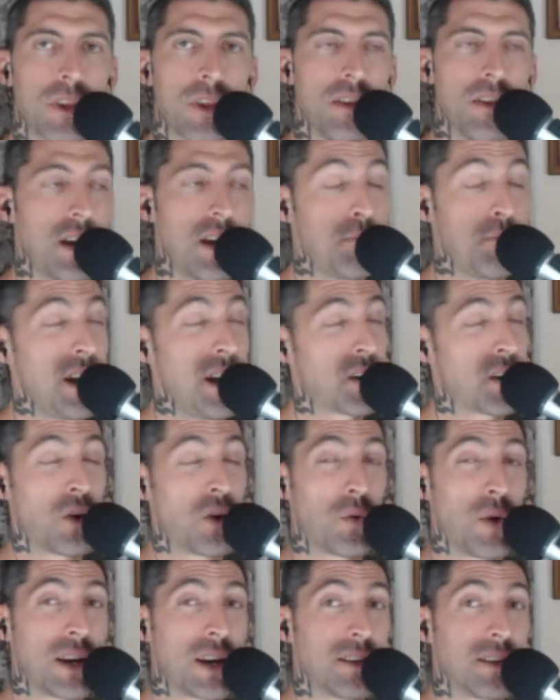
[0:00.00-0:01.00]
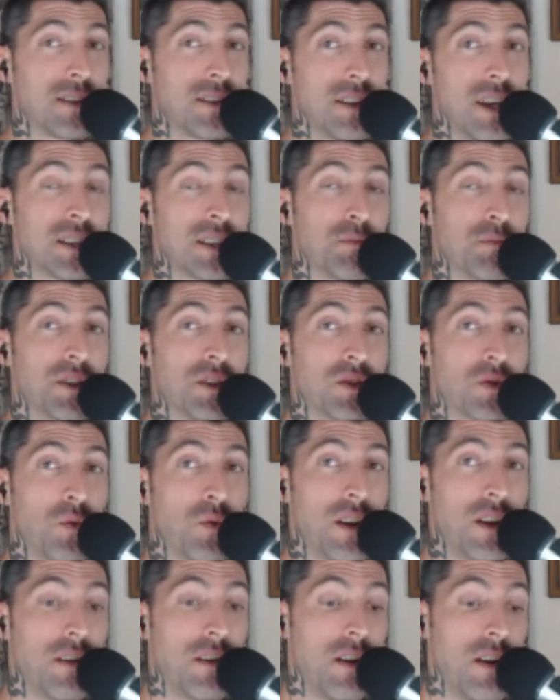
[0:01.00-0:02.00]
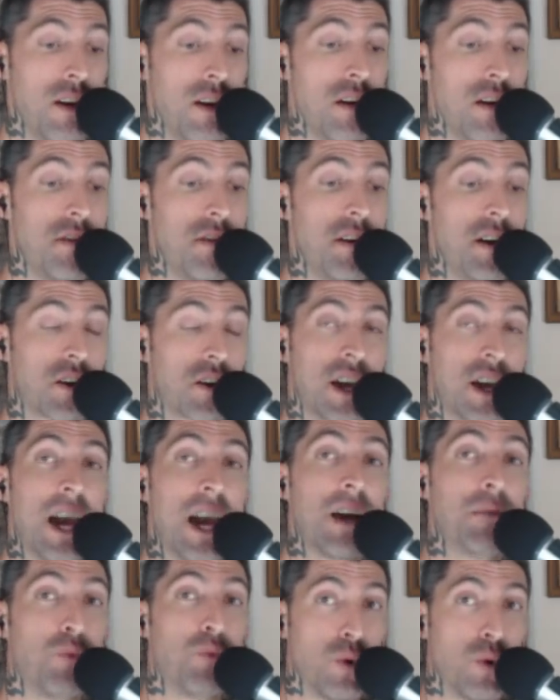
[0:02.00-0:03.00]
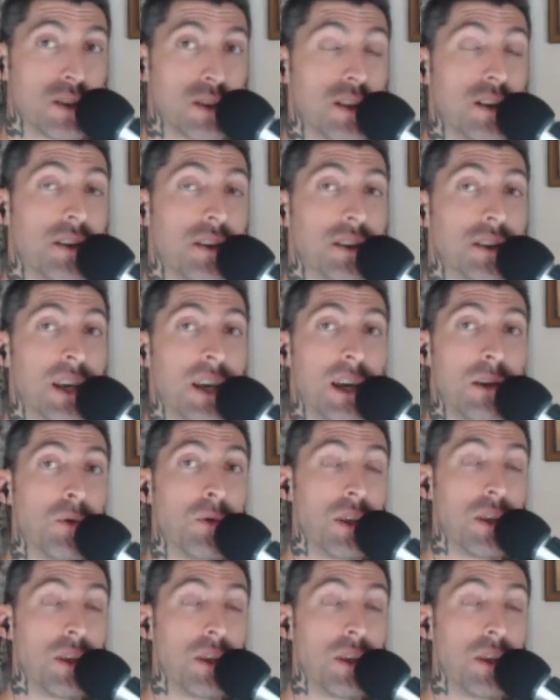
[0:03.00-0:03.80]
They made correct assessments when their camp wasn't on the table.